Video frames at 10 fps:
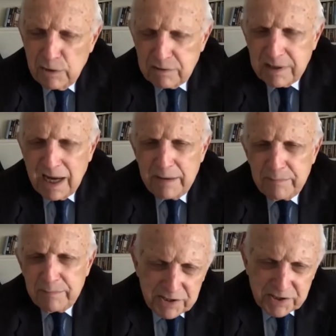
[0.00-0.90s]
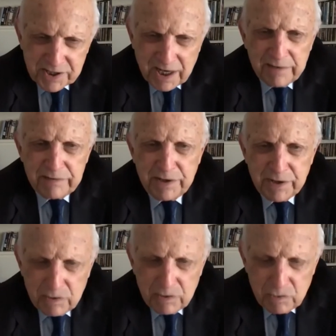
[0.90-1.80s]
New York Times against
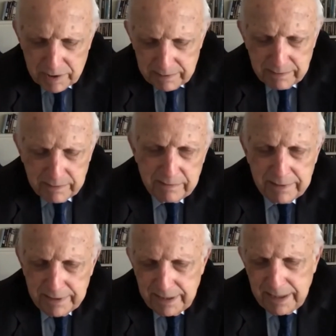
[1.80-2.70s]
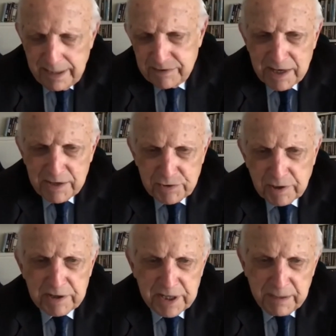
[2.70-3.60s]
Sullivan, the court, in a sense,
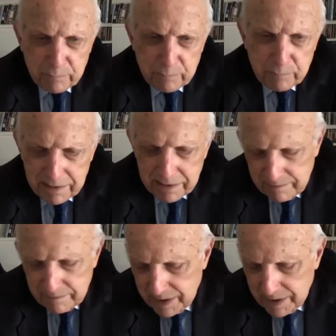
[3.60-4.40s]
took a deep breath